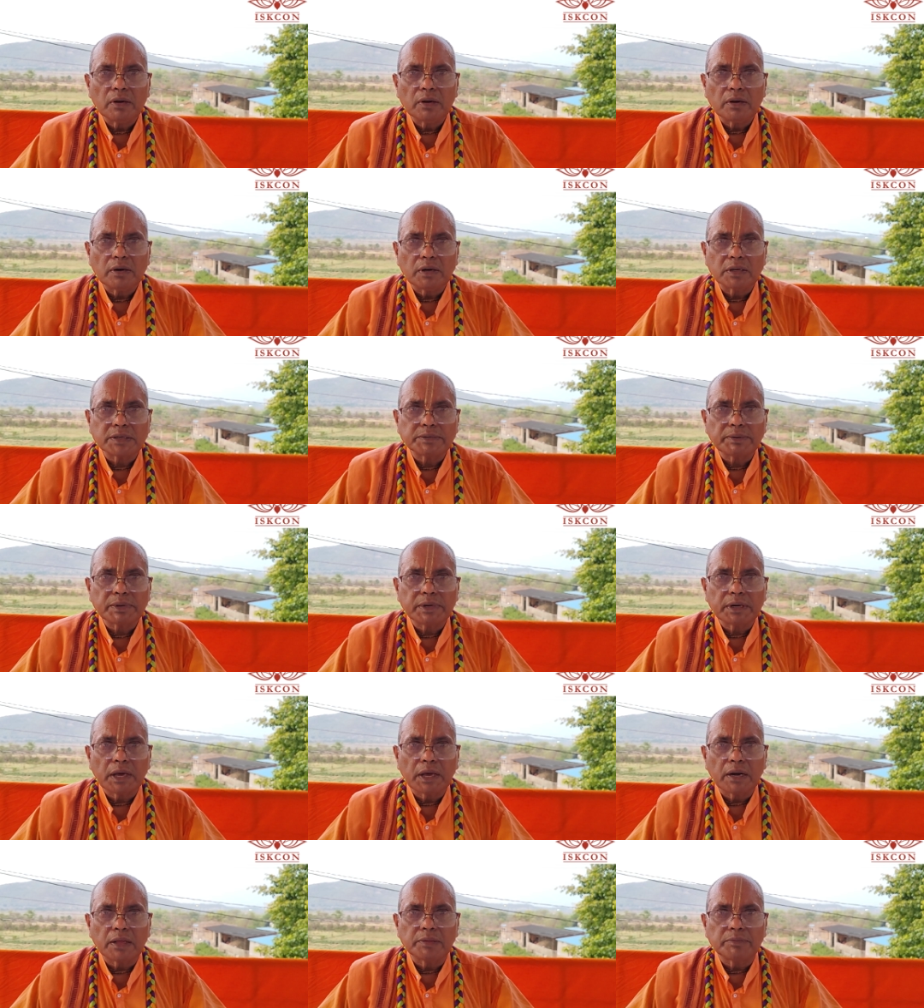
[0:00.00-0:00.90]
Caused by
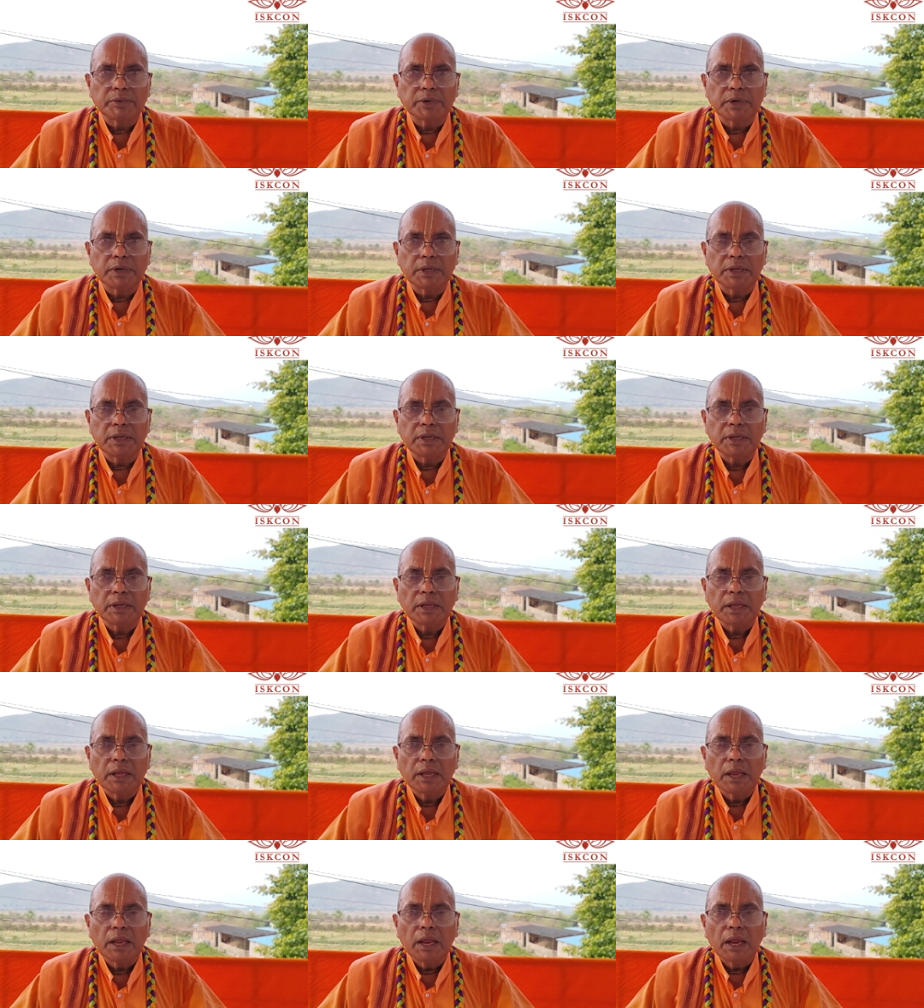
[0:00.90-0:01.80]
Narada Muni,
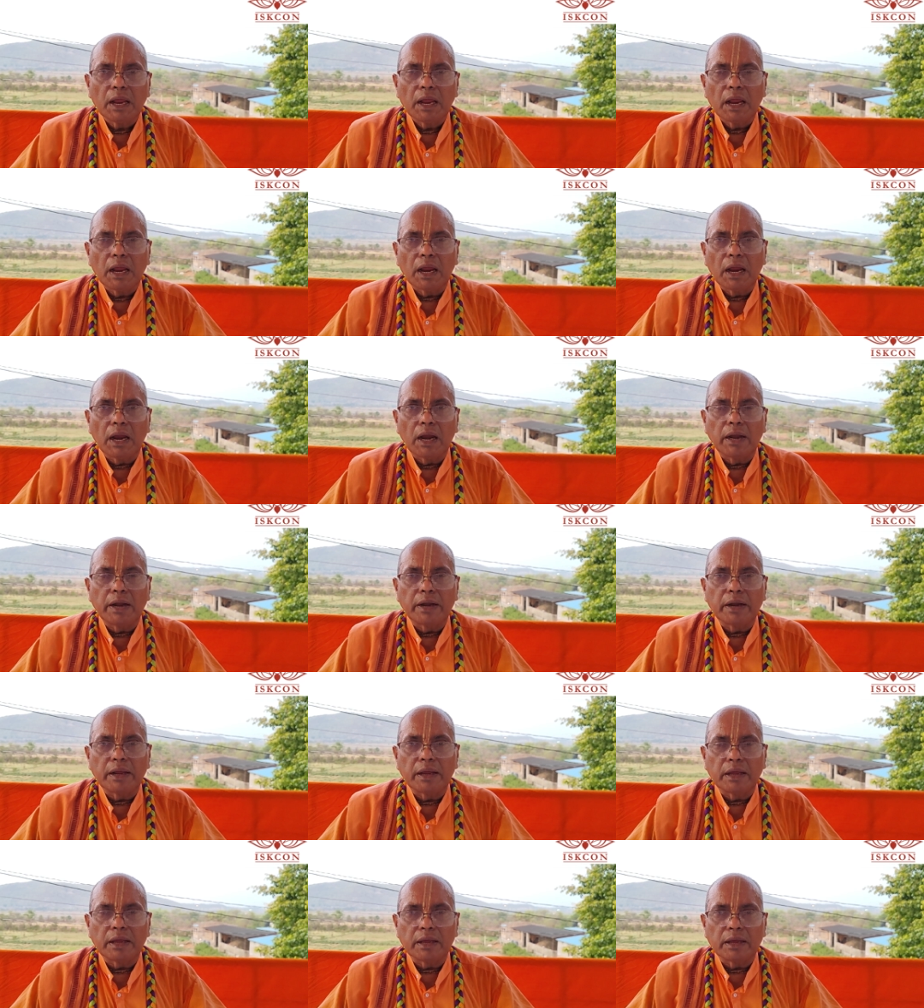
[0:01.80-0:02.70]
and
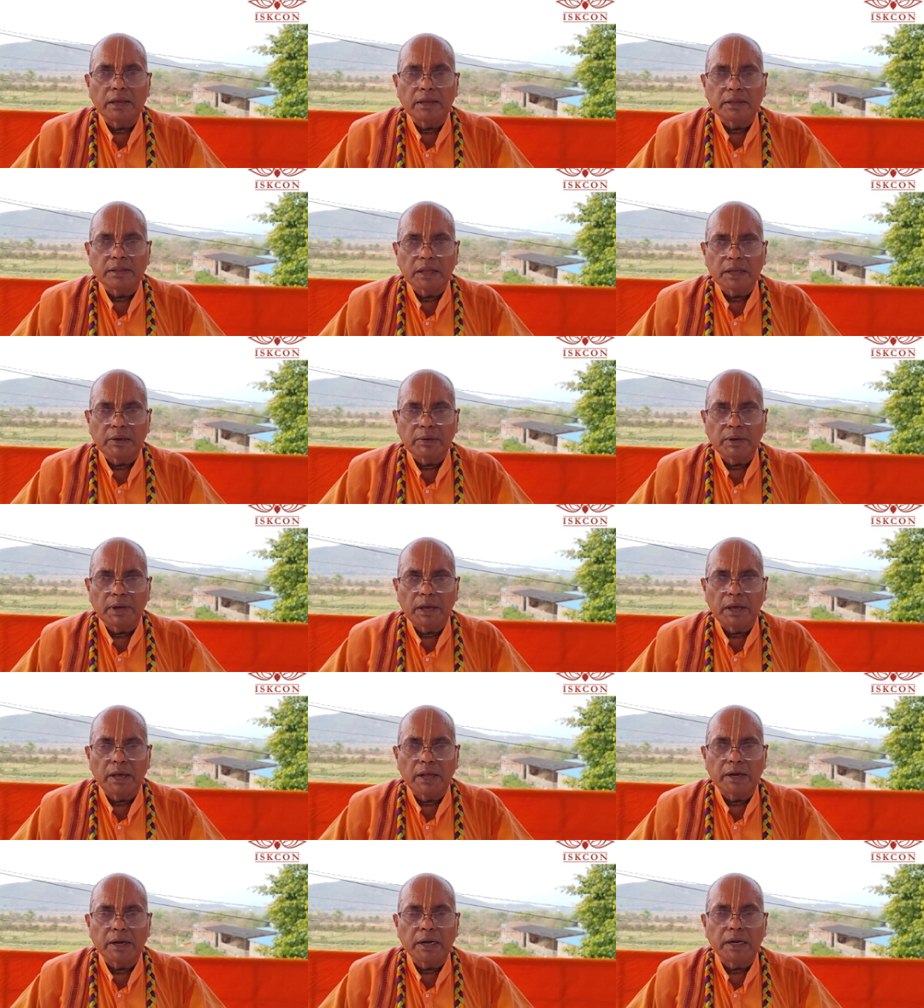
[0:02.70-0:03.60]
they
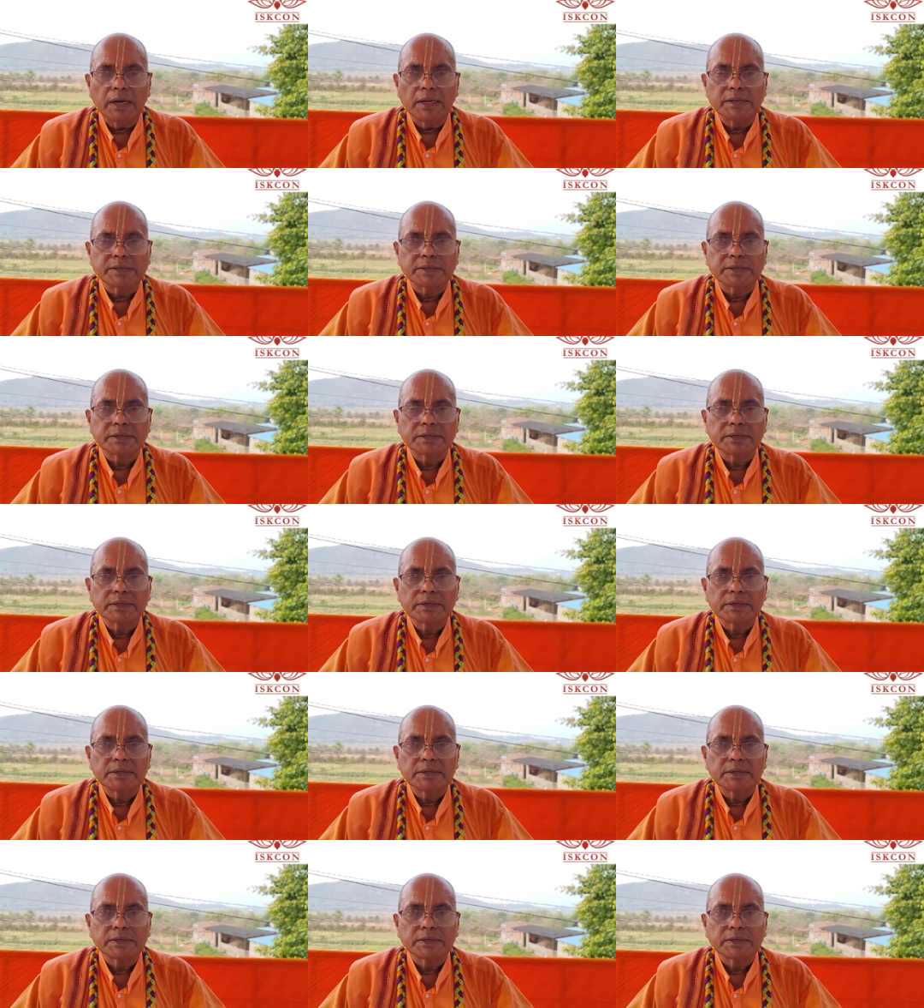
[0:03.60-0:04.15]
were released.